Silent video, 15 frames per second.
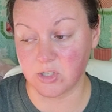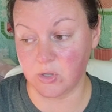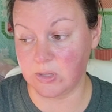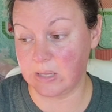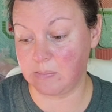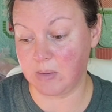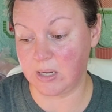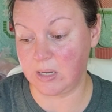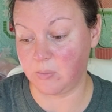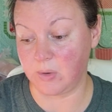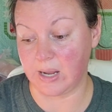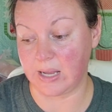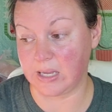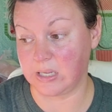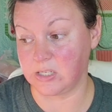doing that money when
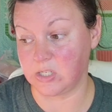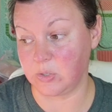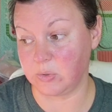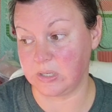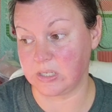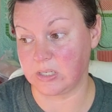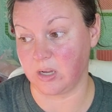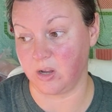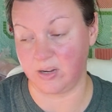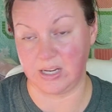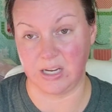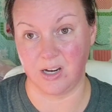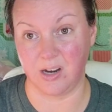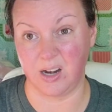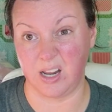I can do it on
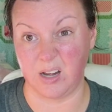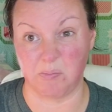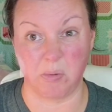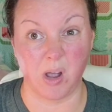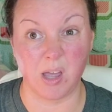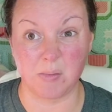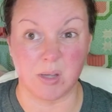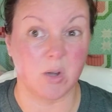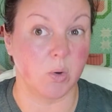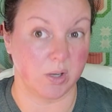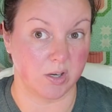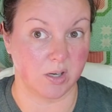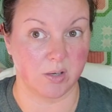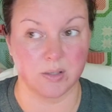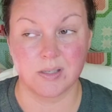here, and it'd probably be
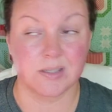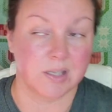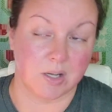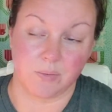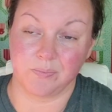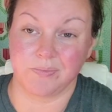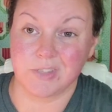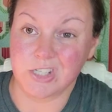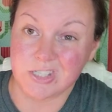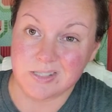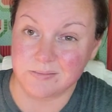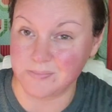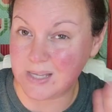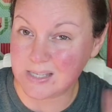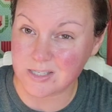quicker. So
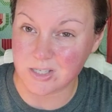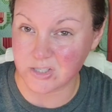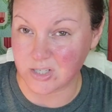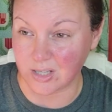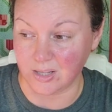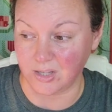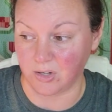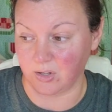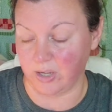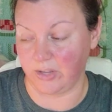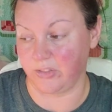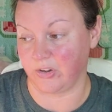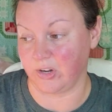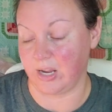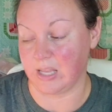that's just a little
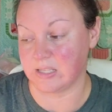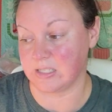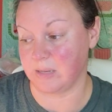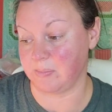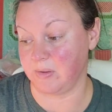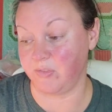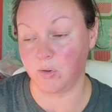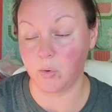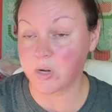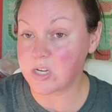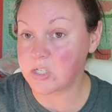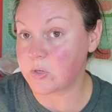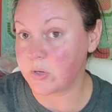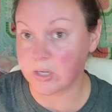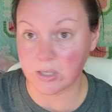other heads up. If you want
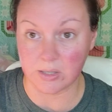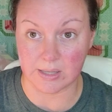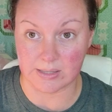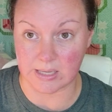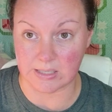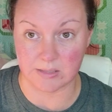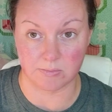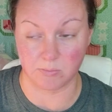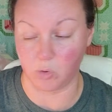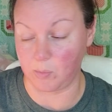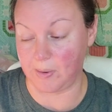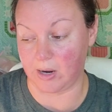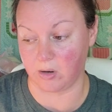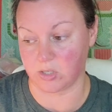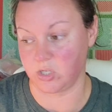to do it, that's more
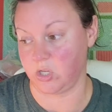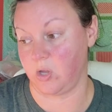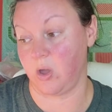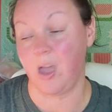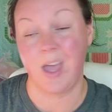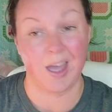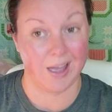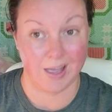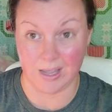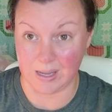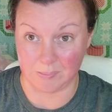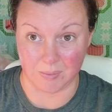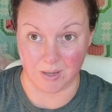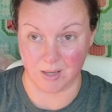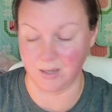power to you.
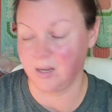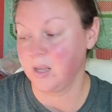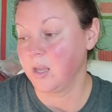I'm not.